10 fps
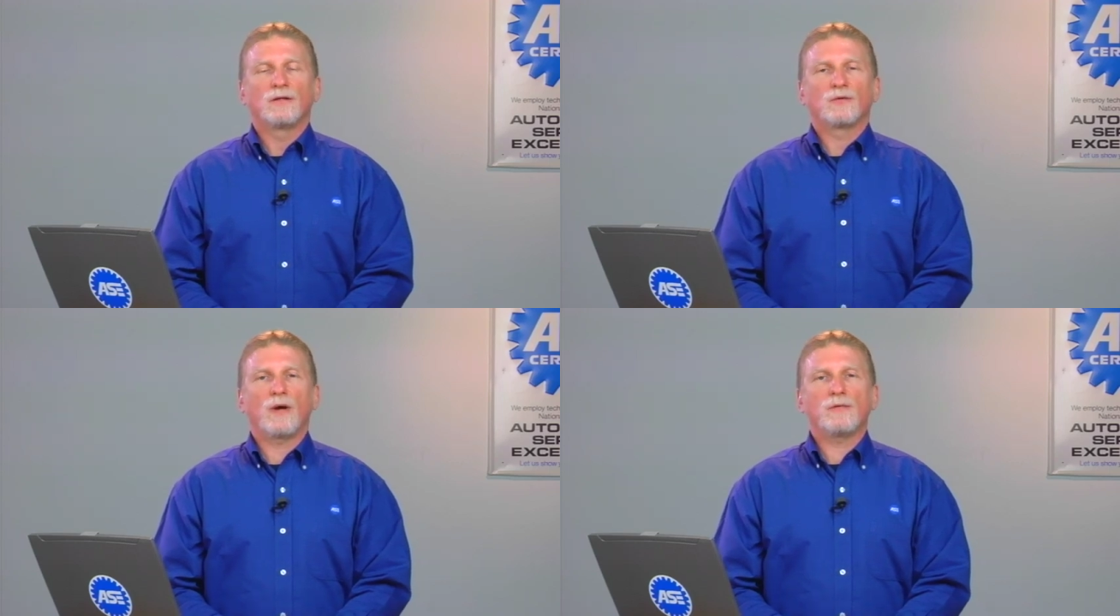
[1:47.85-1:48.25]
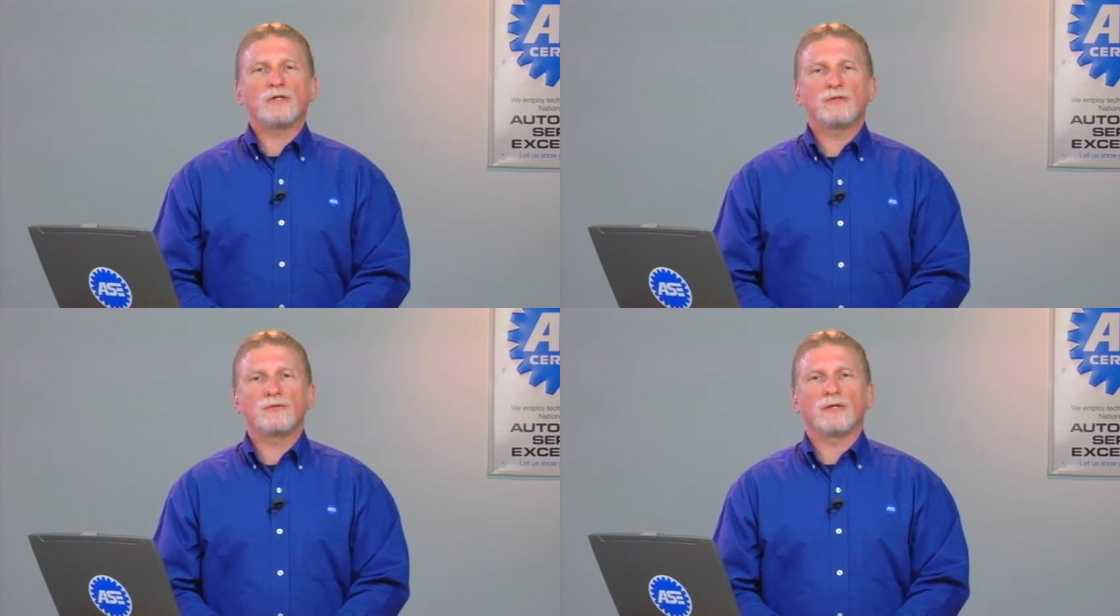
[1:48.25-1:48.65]
The way
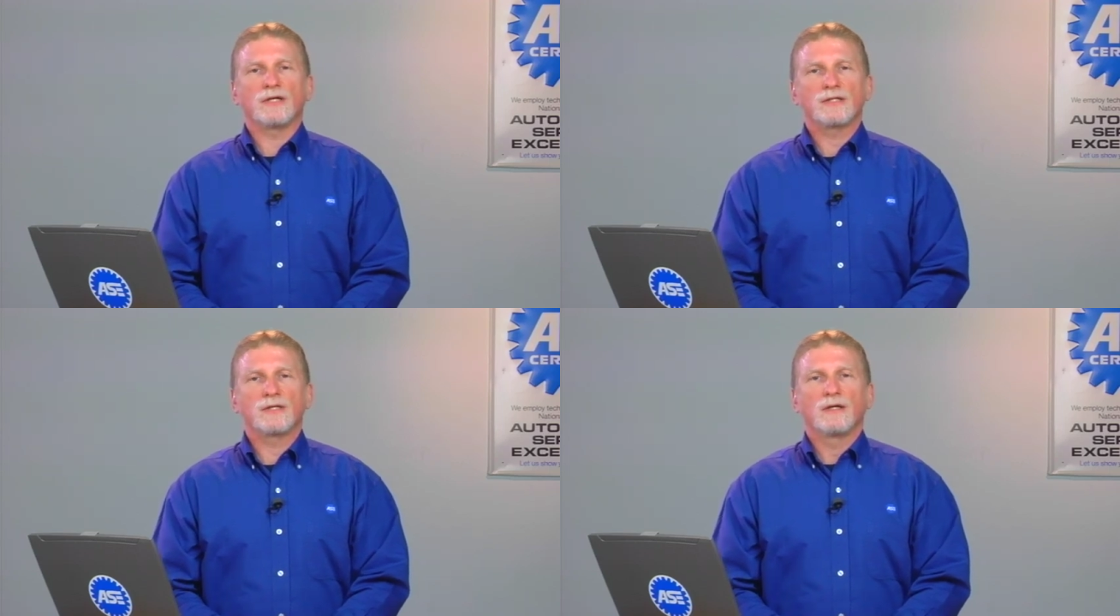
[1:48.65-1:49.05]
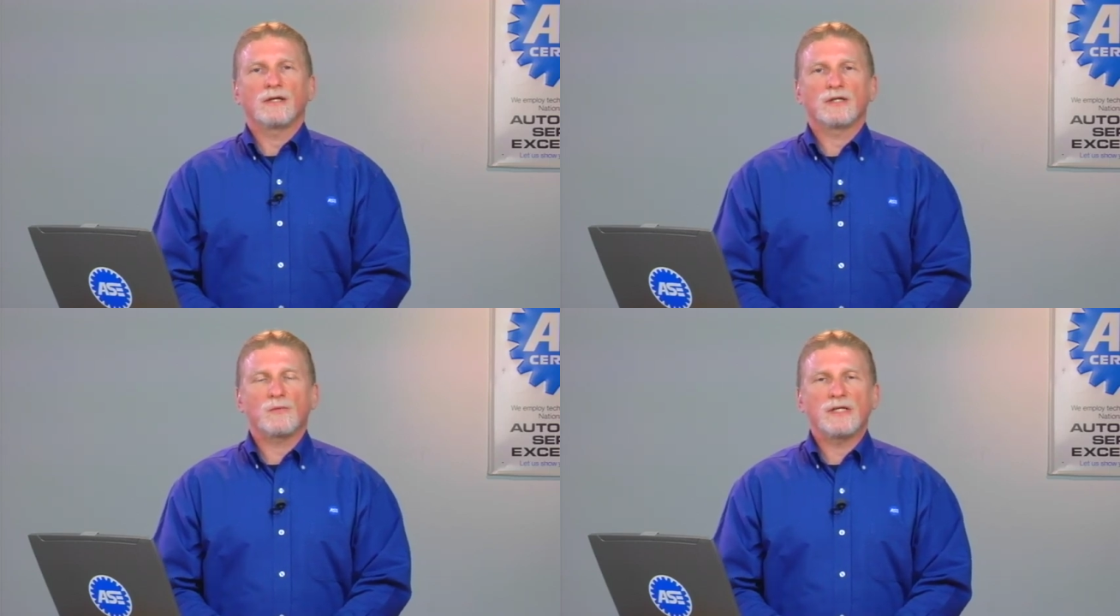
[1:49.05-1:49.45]
we do this
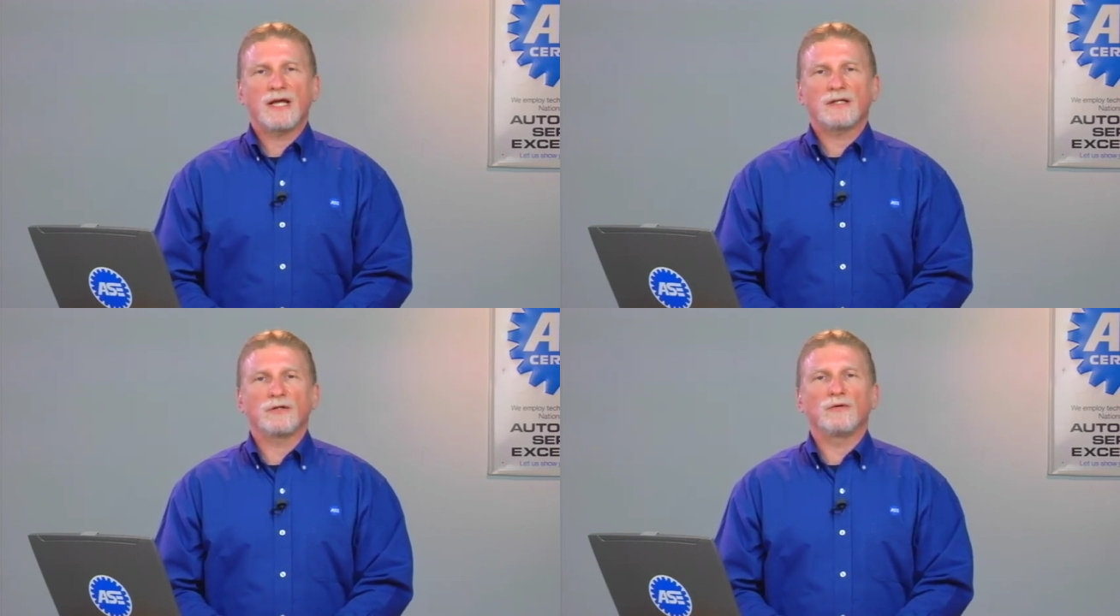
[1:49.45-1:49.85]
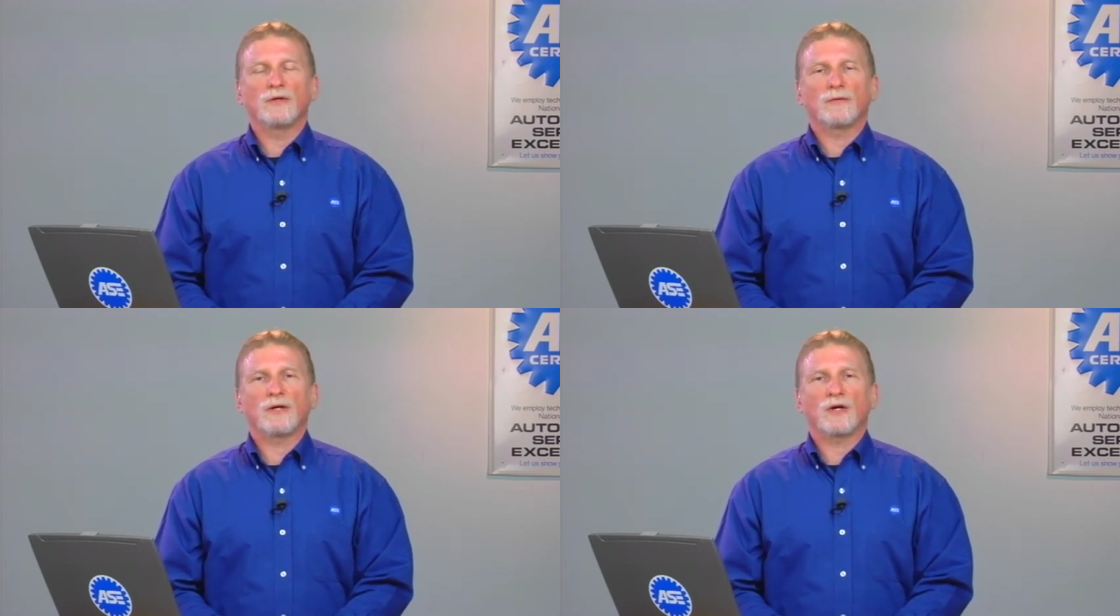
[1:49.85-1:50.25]
is we take the
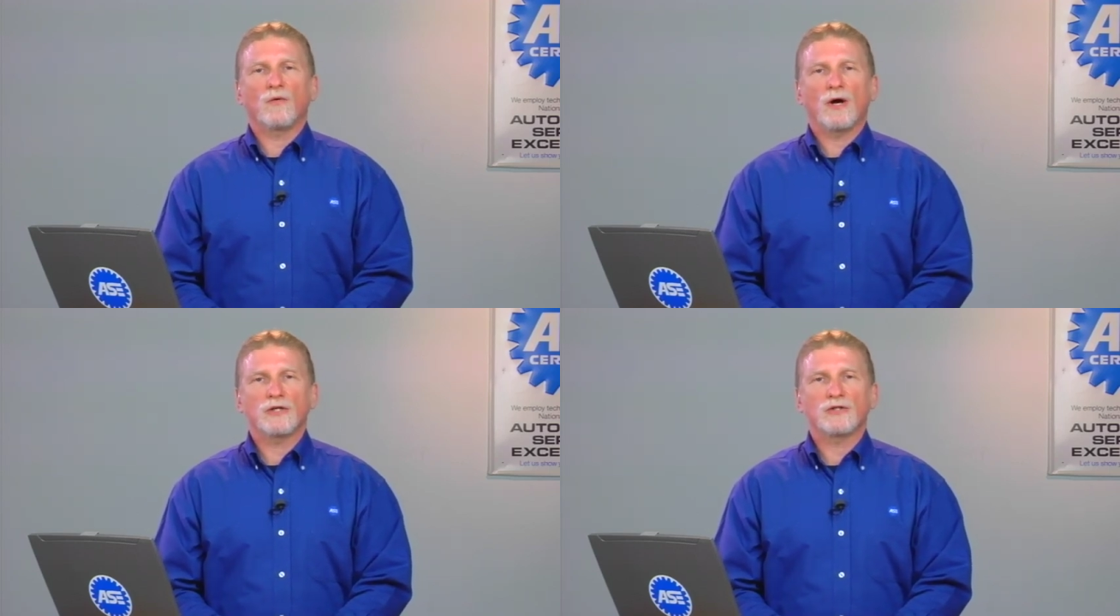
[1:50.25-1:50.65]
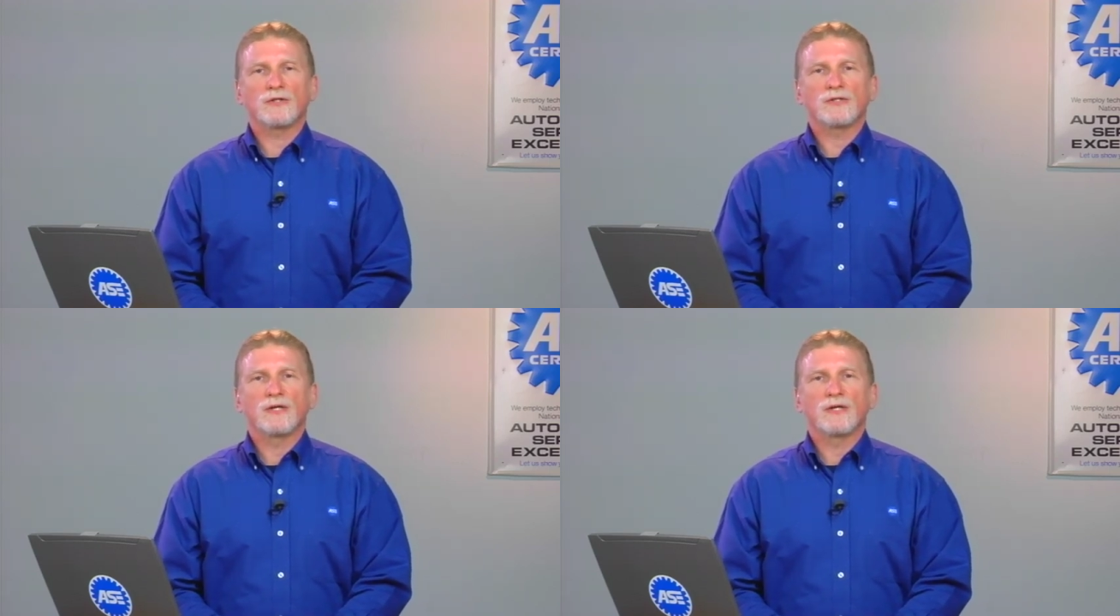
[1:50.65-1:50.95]
newly written questions